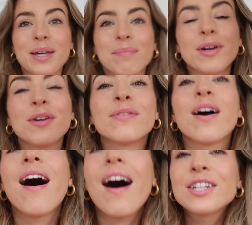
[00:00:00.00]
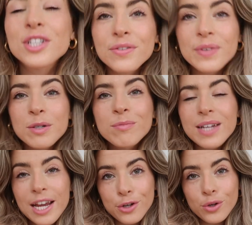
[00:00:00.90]
we move i just filmed
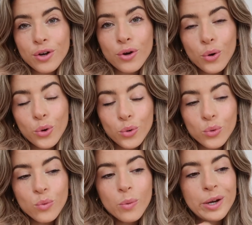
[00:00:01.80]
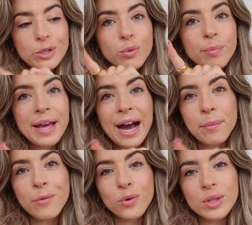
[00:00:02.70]
a new look haul which will be
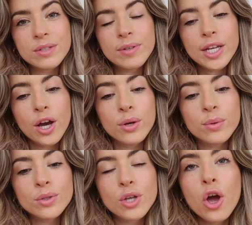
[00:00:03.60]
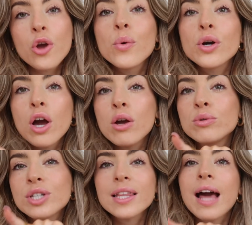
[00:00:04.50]
out before this video so go
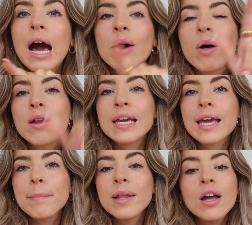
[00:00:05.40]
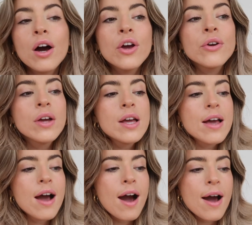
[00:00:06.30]
check that out i'll link it below
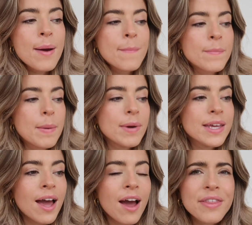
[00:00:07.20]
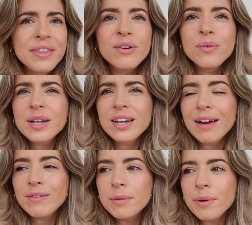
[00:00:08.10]
um, but yeah i thought we could
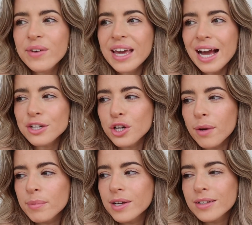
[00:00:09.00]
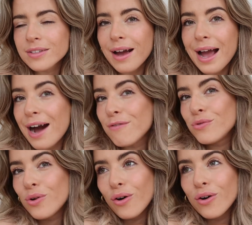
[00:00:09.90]
have a little bit of a catch up because i have
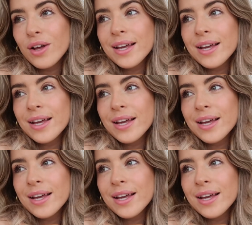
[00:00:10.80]
not